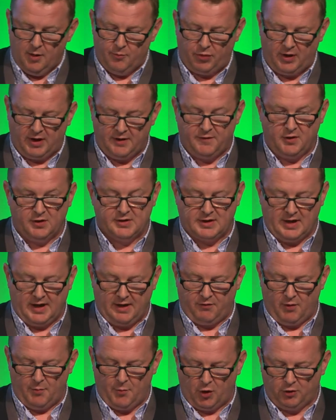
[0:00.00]
Previously,
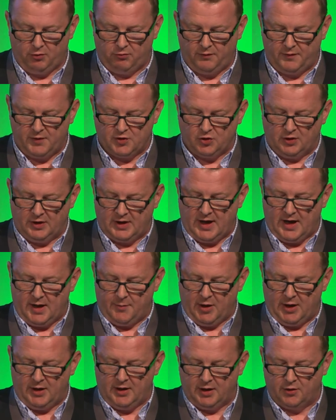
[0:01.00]
if a model revision
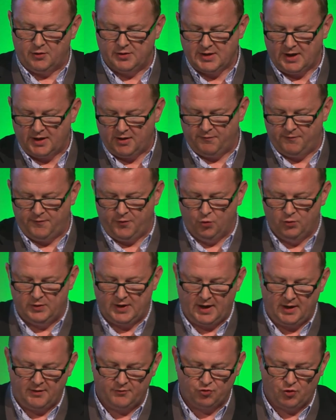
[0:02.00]
came in, it could take a full
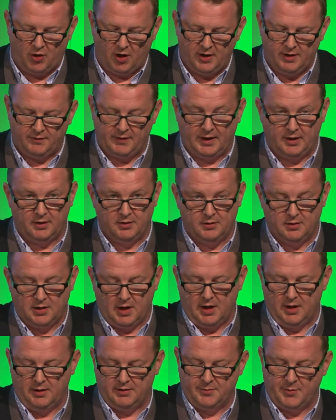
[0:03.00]
day of driving,
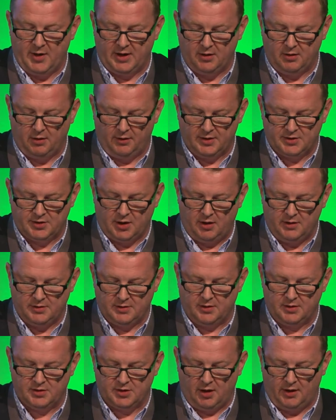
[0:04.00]
depending on the size
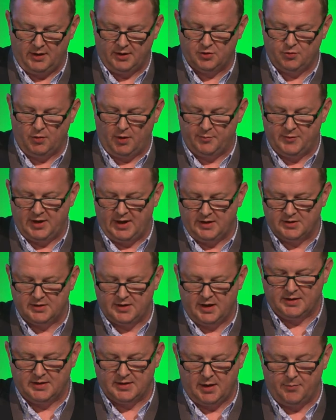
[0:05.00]
of the site, to update,
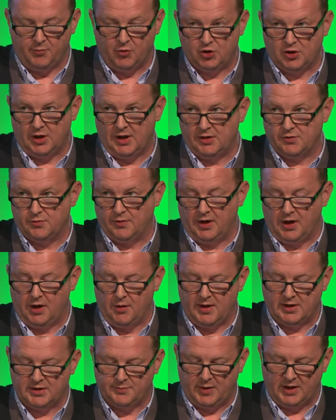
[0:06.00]
10 machines with a
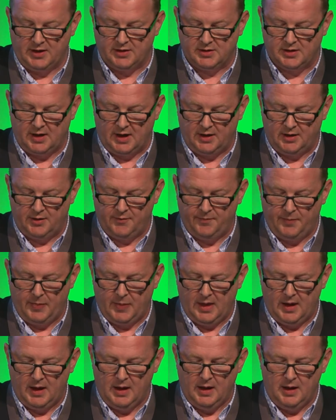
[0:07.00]
USB stick.
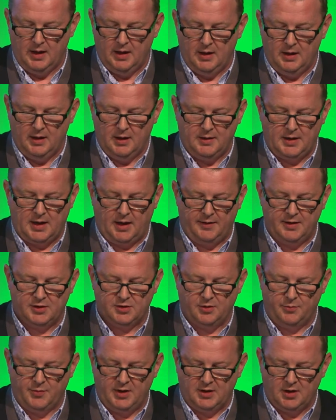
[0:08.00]
Now,
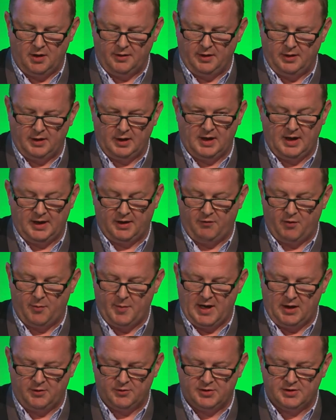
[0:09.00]
this can be done at the click of a
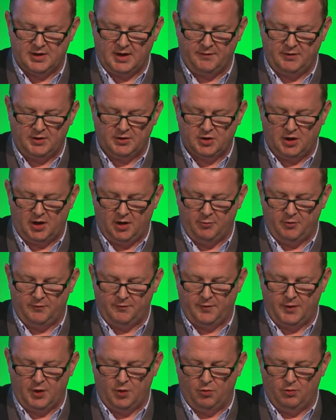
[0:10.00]
mouse, saving time and
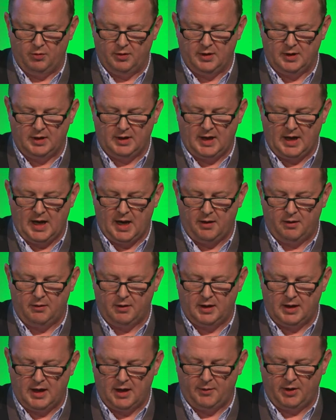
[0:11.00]
fuel and
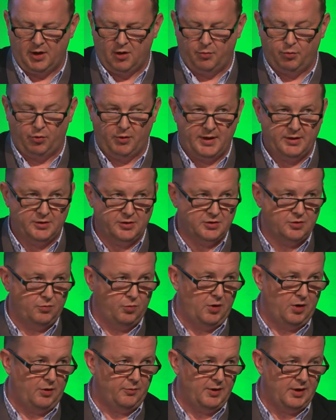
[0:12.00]
allowing operators to
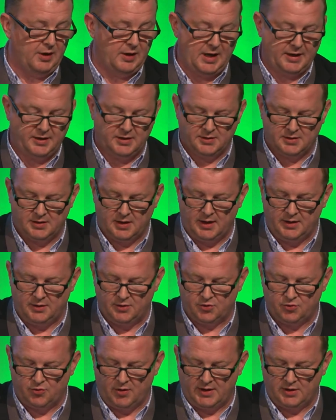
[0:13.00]
work with the latest data
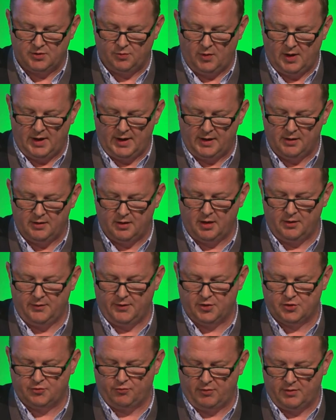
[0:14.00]
straight away,
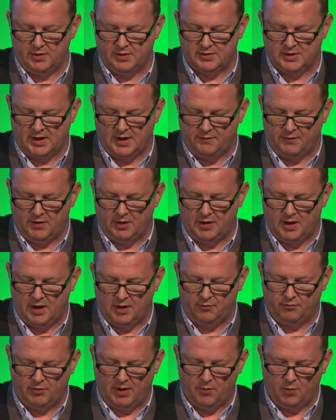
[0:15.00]
thus saving
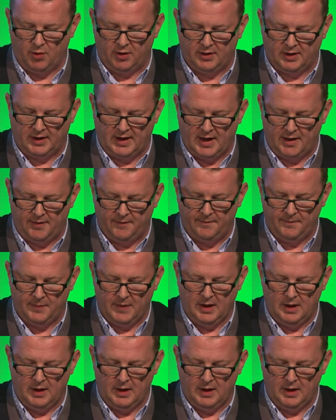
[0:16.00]
rework again.